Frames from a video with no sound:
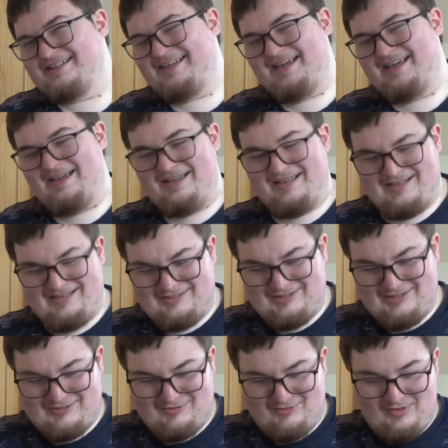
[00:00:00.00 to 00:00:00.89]
It
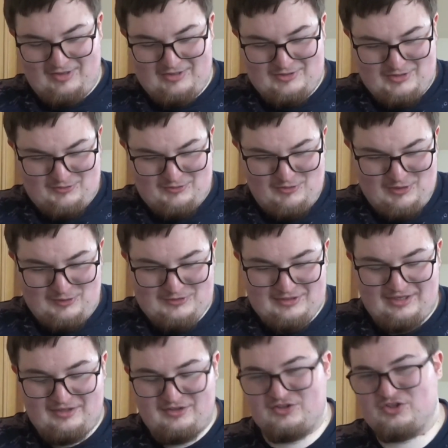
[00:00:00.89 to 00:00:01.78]
just
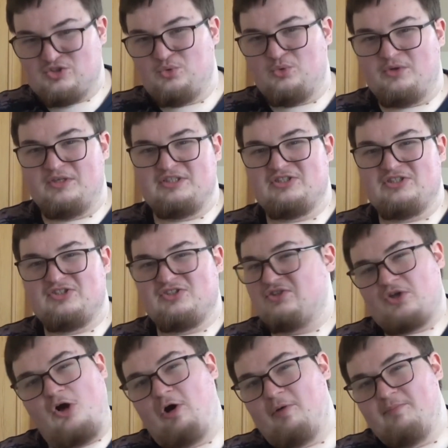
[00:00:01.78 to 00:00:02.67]
feels like the story just
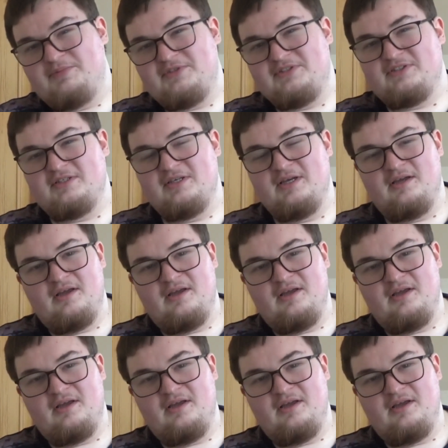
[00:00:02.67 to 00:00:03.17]
stops,